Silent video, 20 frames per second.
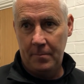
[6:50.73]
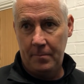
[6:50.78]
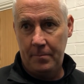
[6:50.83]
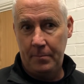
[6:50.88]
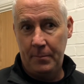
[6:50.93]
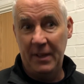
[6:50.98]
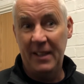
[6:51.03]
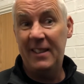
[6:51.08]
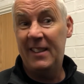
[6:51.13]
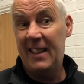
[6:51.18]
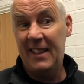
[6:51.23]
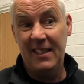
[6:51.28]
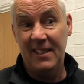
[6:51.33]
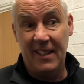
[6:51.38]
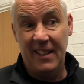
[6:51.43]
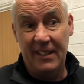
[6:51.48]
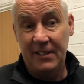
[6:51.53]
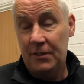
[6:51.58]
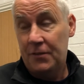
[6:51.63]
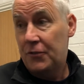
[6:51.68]
But at the end of the
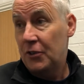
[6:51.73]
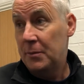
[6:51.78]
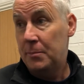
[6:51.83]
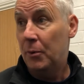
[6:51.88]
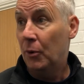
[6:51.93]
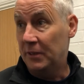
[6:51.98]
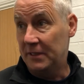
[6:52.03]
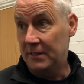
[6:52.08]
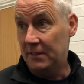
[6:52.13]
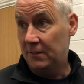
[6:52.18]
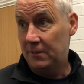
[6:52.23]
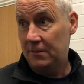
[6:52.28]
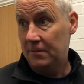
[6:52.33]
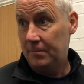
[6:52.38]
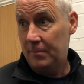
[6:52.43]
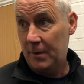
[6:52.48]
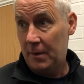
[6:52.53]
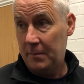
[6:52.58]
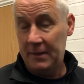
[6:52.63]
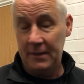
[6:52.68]
day, it's 3 points.
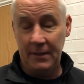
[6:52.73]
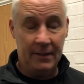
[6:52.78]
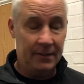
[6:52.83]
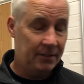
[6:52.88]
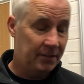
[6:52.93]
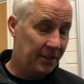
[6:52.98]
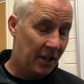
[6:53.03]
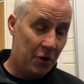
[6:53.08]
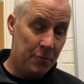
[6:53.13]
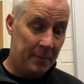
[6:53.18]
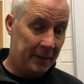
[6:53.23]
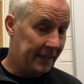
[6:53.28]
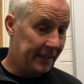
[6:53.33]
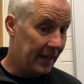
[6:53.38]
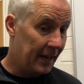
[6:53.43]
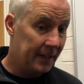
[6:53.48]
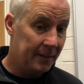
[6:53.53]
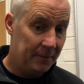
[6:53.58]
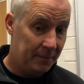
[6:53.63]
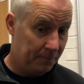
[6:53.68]
I mean, there's so many
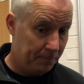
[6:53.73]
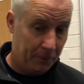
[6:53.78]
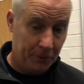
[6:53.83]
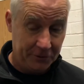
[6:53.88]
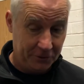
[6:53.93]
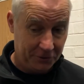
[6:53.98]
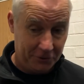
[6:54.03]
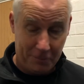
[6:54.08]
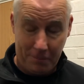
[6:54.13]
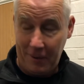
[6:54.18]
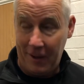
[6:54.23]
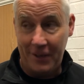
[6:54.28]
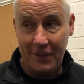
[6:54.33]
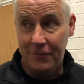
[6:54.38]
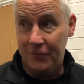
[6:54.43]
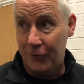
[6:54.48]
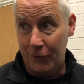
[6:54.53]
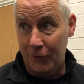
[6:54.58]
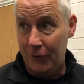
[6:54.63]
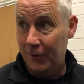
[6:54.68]
points to play
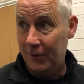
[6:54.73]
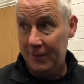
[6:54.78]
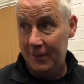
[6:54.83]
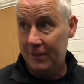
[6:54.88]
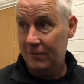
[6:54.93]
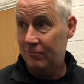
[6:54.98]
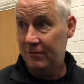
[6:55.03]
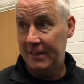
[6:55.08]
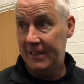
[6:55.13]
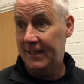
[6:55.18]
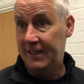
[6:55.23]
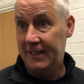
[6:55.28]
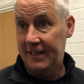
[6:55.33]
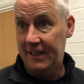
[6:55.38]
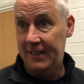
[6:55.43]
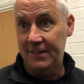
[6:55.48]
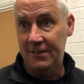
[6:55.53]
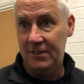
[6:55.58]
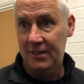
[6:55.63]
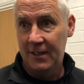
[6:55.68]
for. It
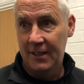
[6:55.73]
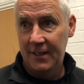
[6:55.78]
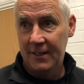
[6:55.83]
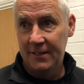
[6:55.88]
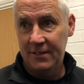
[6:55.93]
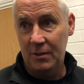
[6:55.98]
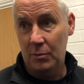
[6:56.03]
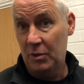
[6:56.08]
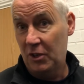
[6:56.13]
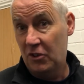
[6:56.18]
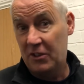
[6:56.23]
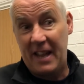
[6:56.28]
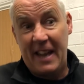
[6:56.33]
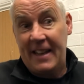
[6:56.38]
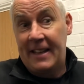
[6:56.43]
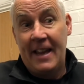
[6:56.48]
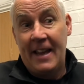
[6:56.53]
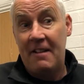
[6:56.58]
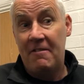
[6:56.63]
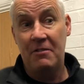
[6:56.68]
really is. So we're not getting
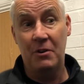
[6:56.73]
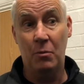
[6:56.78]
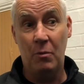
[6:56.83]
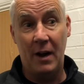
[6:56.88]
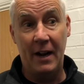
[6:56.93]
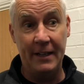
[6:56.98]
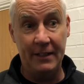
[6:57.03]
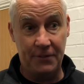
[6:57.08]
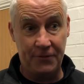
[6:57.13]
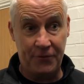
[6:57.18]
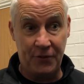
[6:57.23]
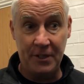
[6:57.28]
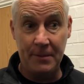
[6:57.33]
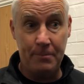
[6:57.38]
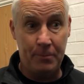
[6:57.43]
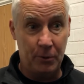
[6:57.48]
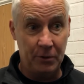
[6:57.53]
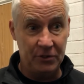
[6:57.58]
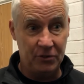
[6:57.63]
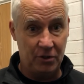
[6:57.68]
carried away. It's 3
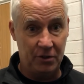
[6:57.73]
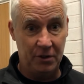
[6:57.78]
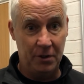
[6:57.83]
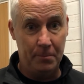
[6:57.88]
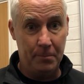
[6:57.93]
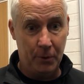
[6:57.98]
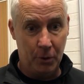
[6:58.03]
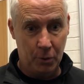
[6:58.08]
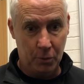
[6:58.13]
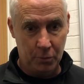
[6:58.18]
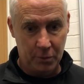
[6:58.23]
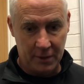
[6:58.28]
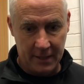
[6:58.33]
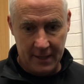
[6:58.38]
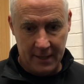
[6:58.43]
points on the board.